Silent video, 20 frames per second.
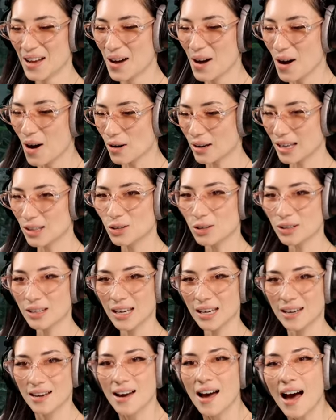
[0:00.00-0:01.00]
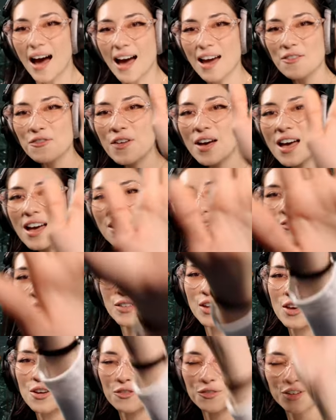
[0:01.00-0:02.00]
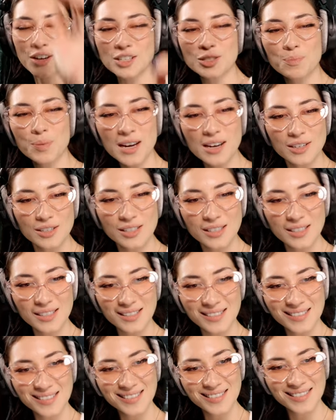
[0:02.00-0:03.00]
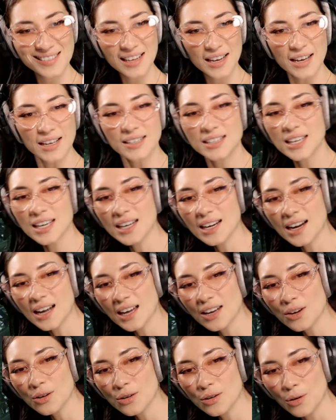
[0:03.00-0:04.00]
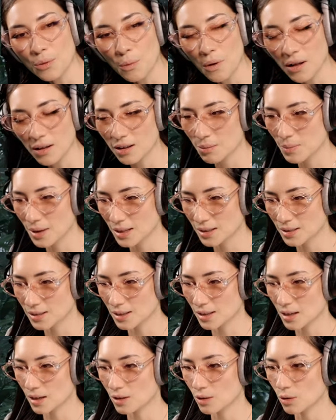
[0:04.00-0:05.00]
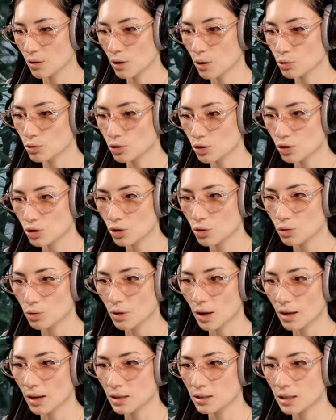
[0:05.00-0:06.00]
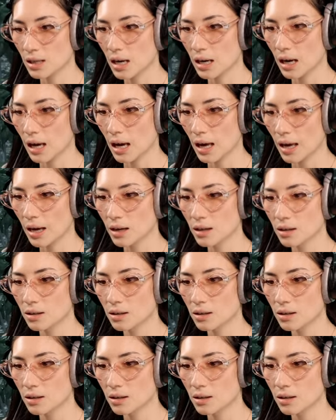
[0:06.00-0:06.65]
okay, okay. High five. Fierce Pierce. Tirano. Welcome in, Tirano. Oh, shoot. I guess I gotta hide.